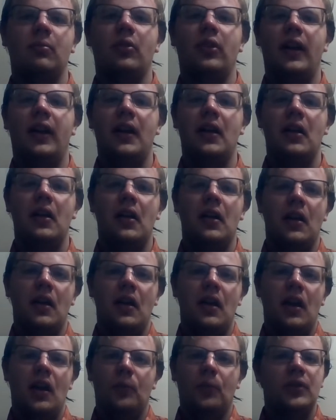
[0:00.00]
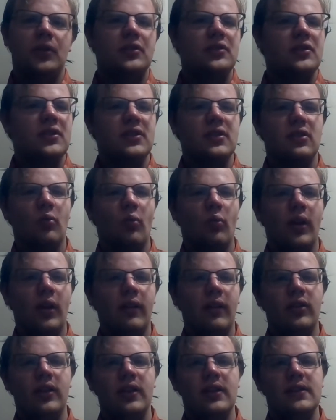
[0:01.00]
play, in which just the
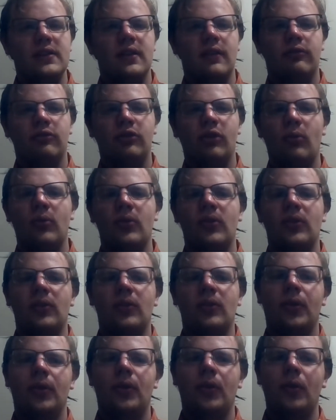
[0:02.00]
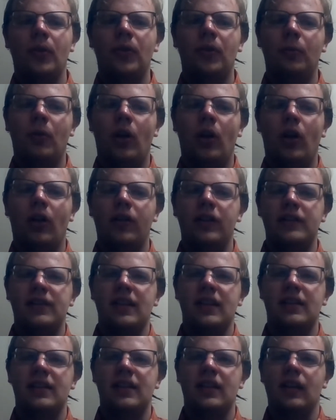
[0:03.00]
wavelengths and the frequencies are so small, it's
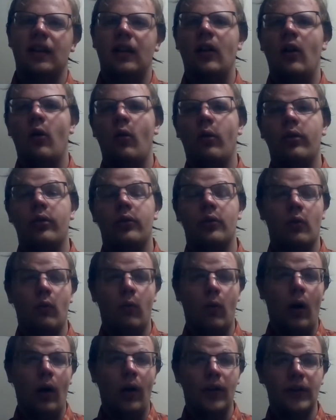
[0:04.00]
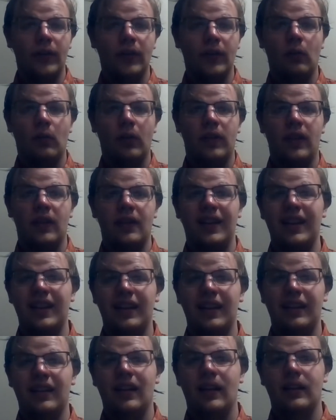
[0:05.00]
easy to go through walls with
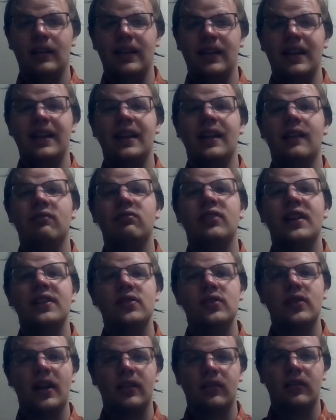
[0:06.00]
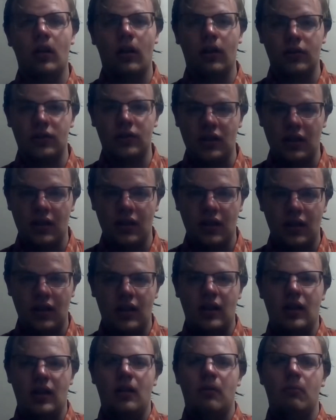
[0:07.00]
the needing of less technology.
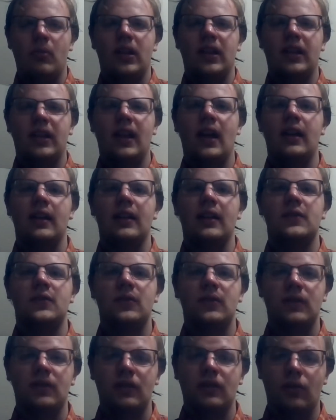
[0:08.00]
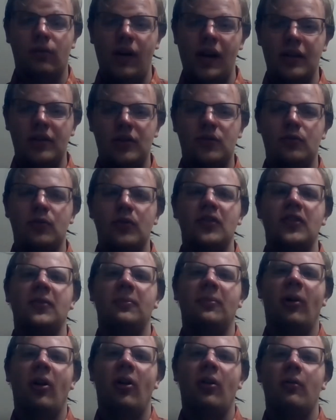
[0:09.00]
But again, the range is really
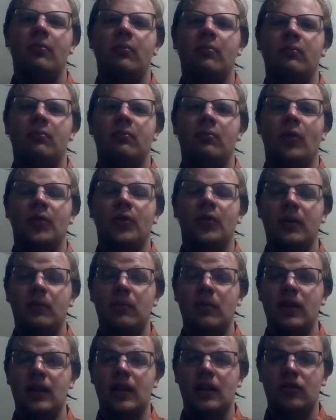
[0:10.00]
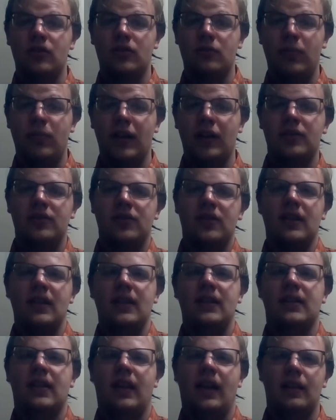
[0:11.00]
small, mostly being in just bigger
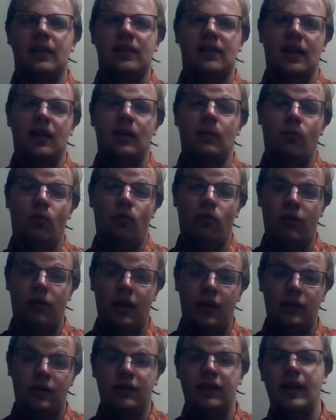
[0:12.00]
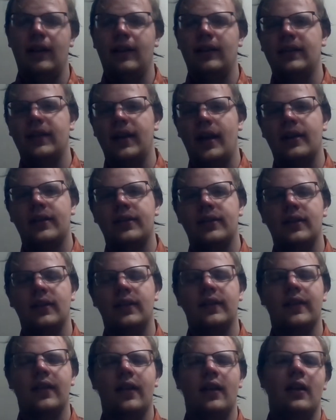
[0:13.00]
cities like, say, Des Moines or Dallas,
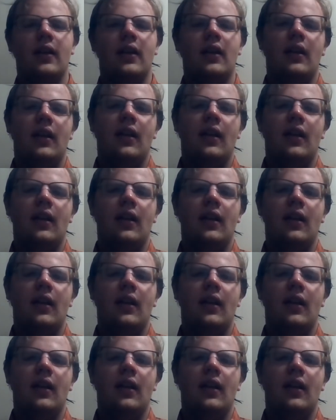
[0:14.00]
Texas.